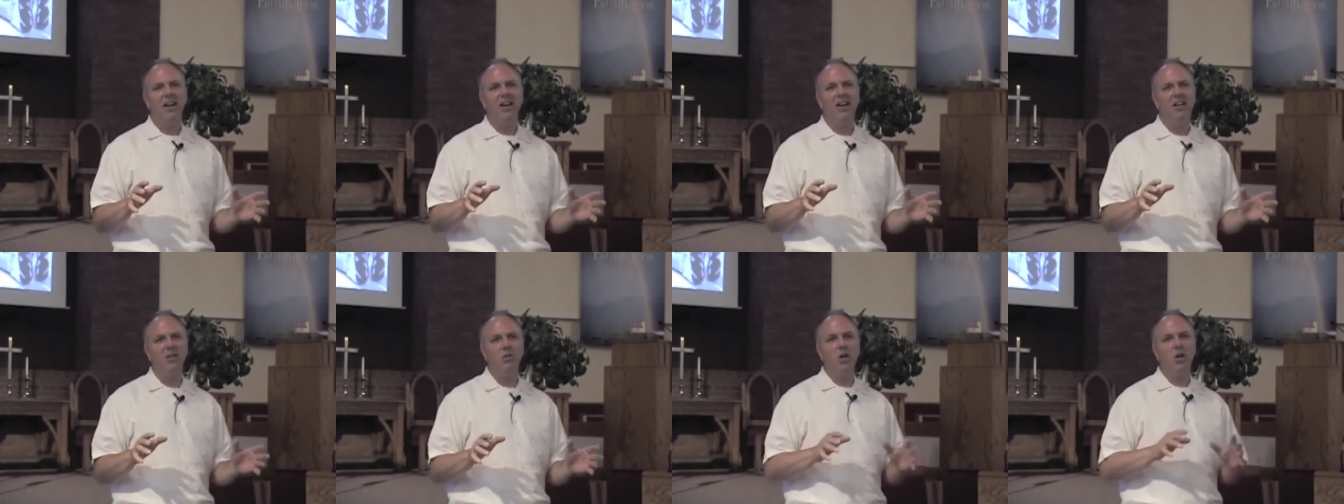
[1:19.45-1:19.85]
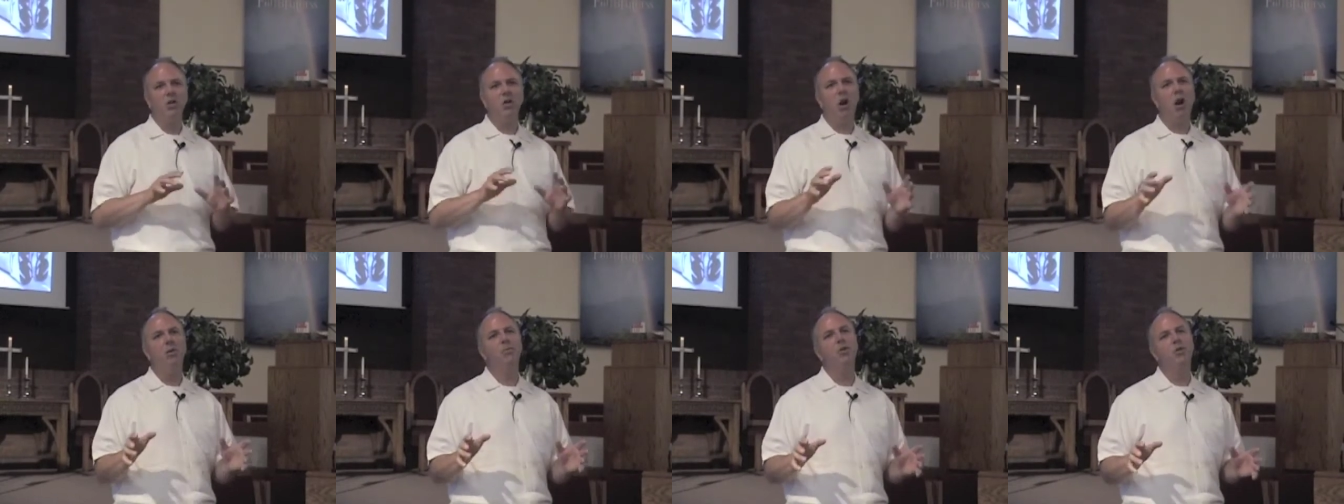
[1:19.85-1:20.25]
uh, Stretch
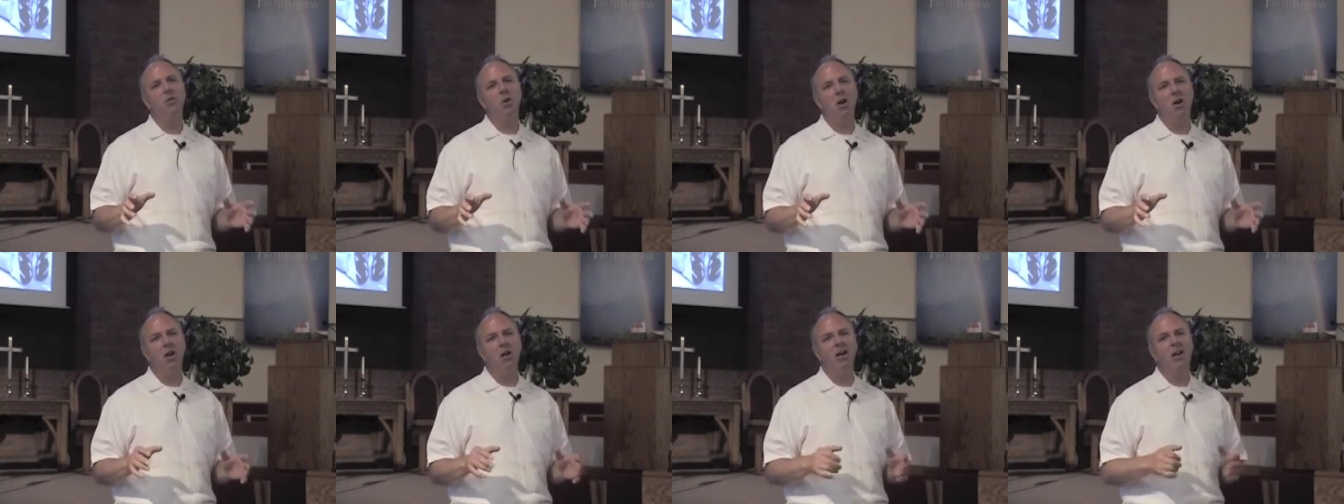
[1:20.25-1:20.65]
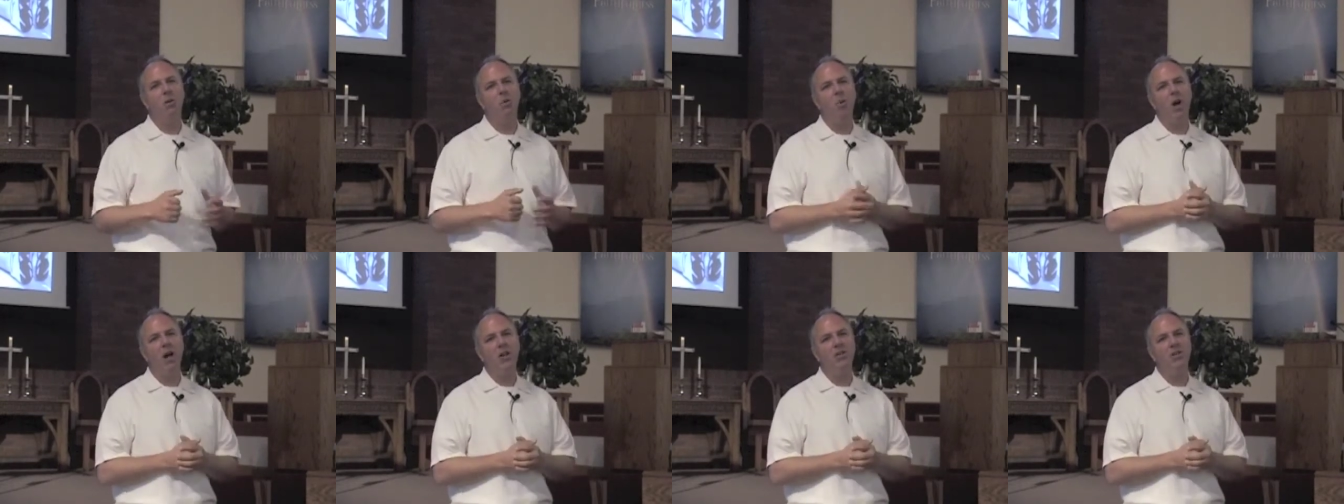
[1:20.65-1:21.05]

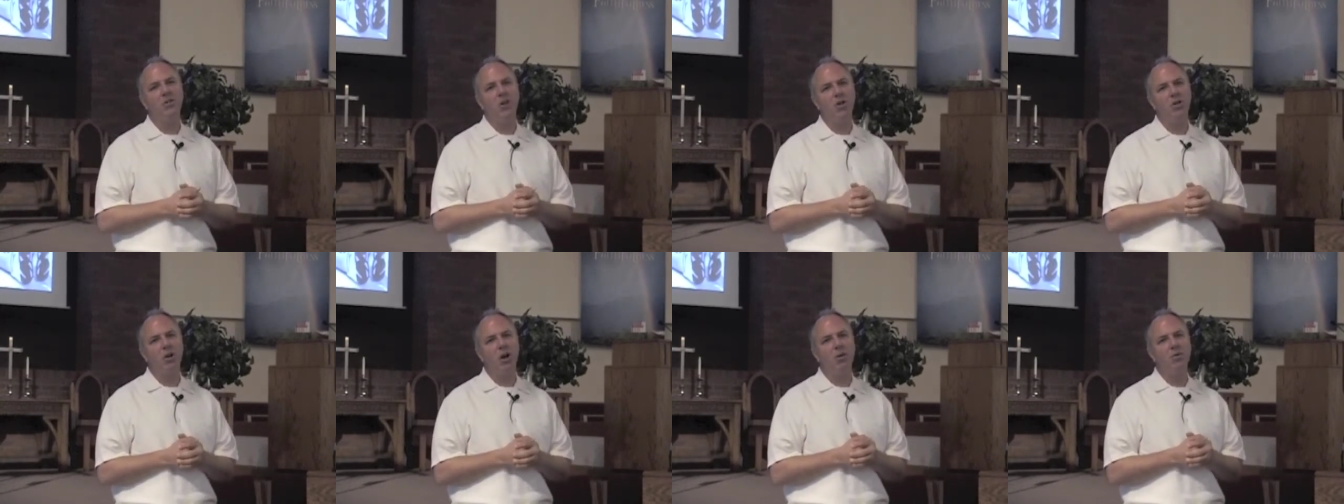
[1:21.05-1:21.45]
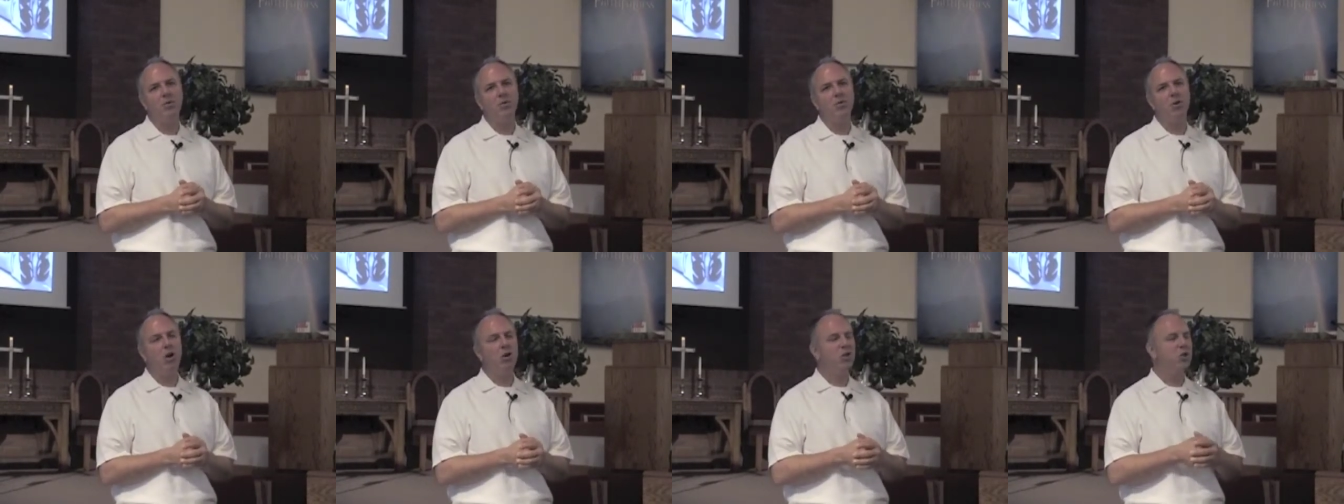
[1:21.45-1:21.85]
Armstrong, while Stretch
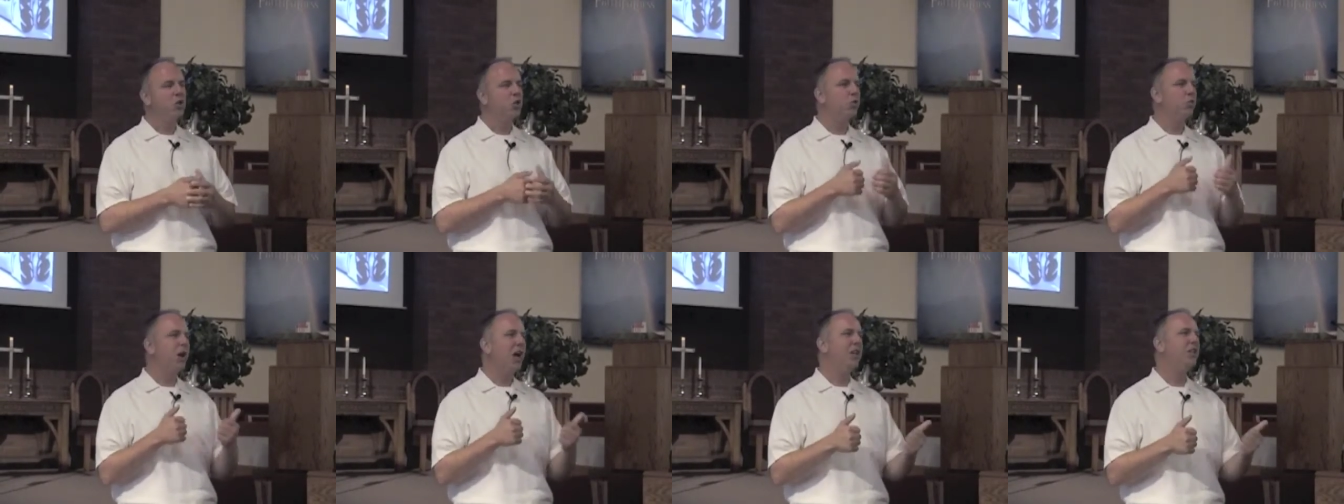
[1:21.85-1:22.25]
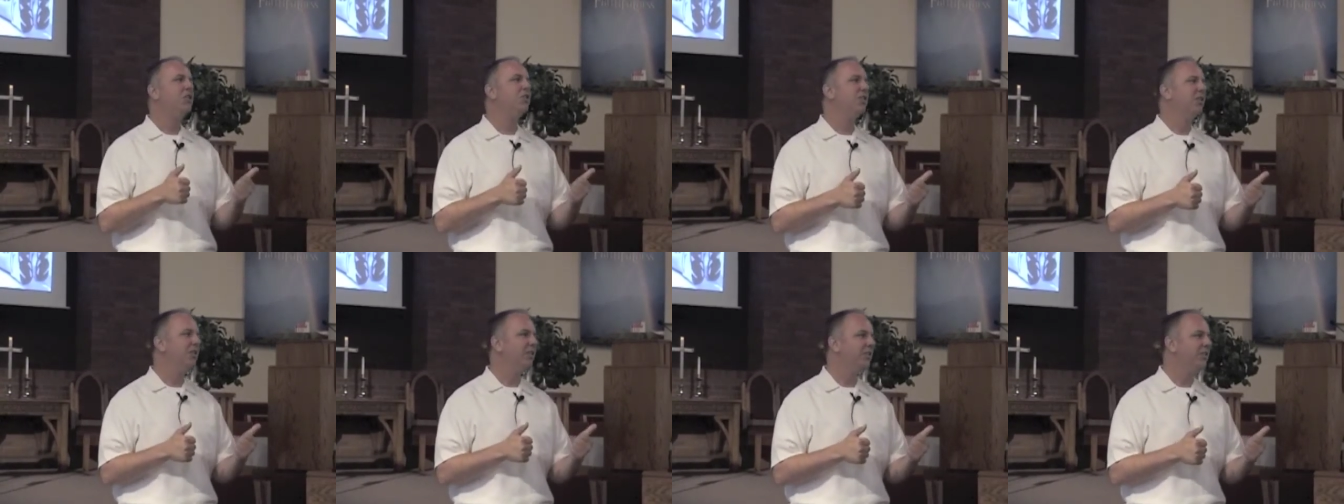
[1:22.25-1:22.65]
Armstrong
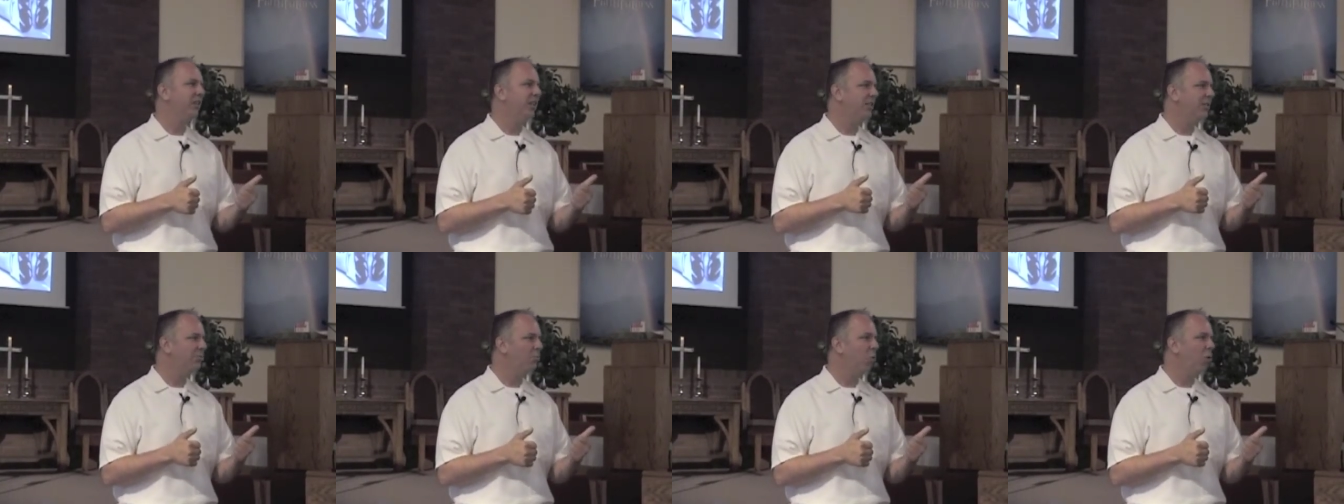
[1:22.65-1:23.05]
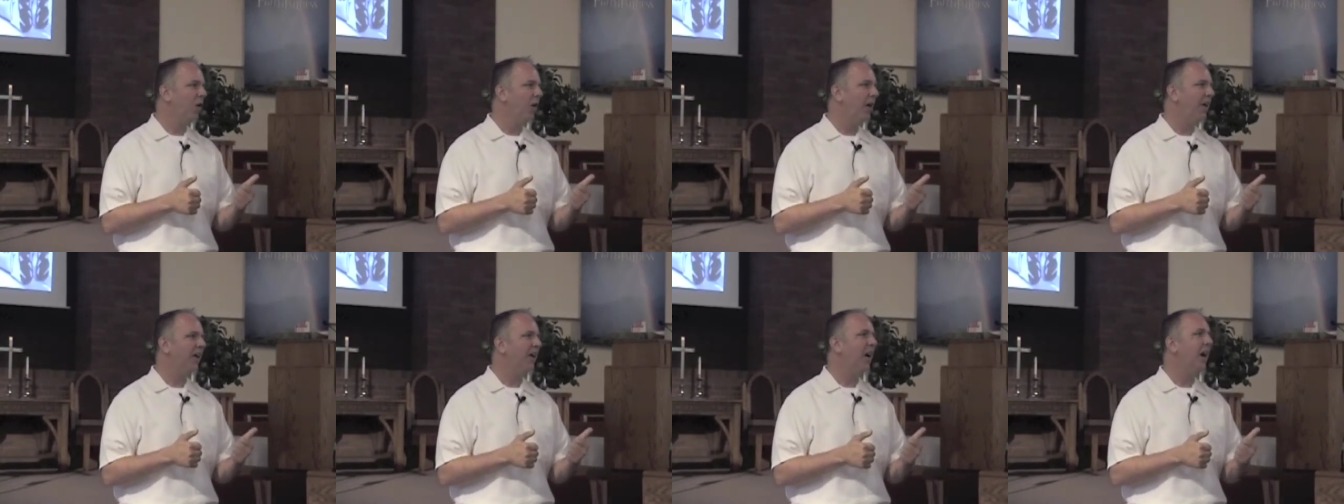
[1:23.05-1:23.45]
stretches, it's more
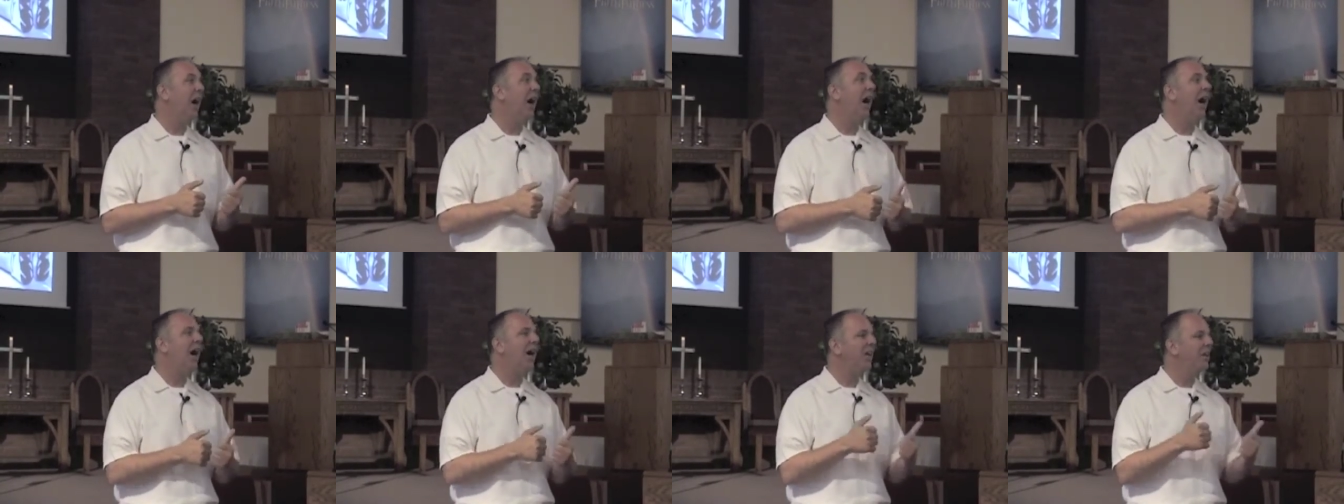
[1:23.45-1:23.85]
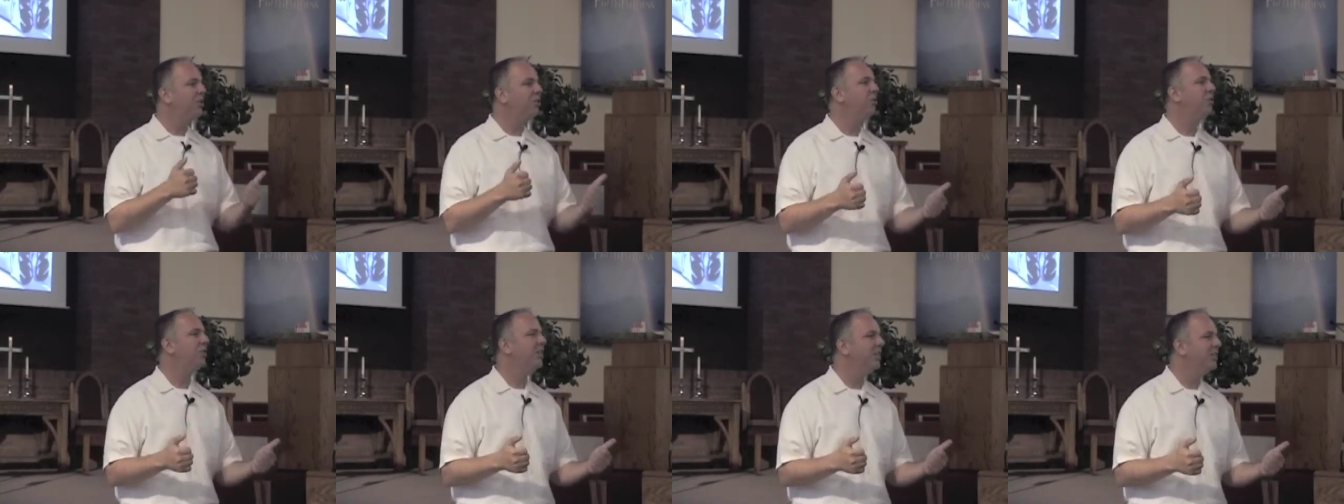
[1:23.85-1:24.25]
like I
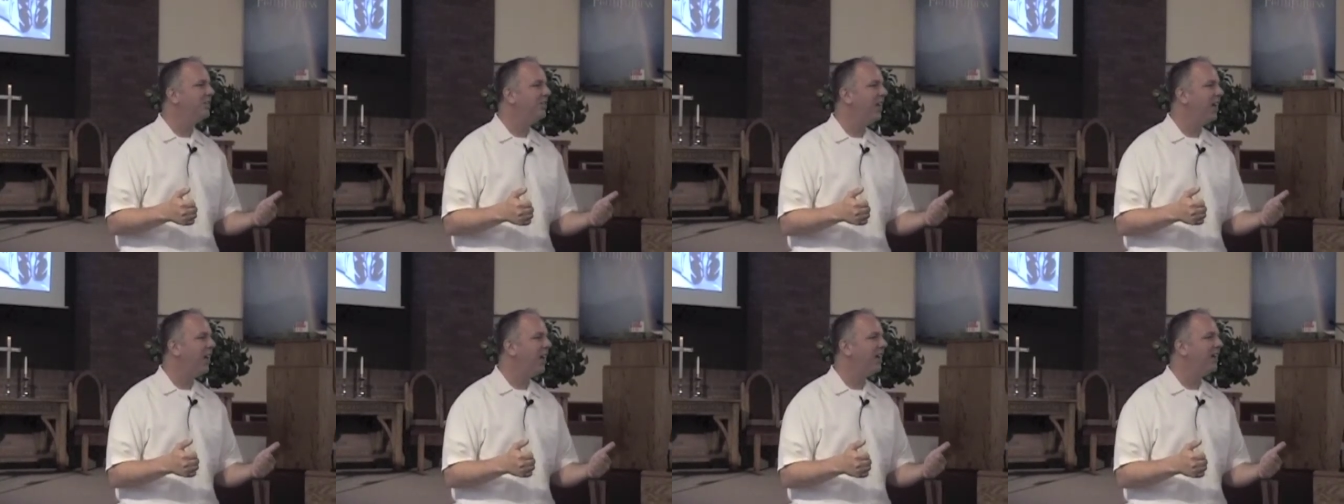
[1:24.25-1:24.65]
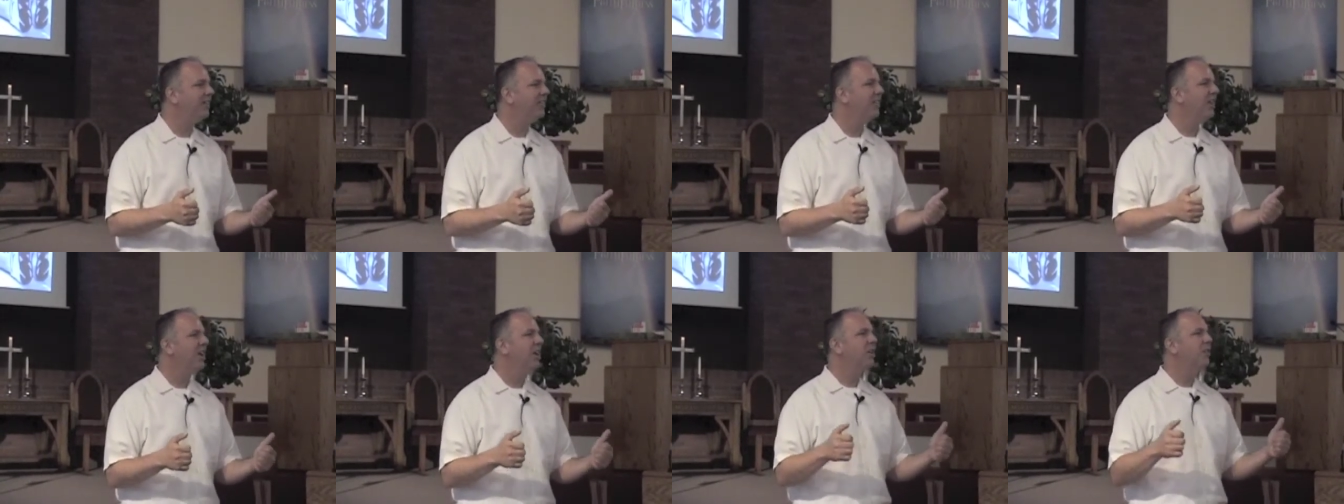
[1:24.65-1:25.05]
do these days,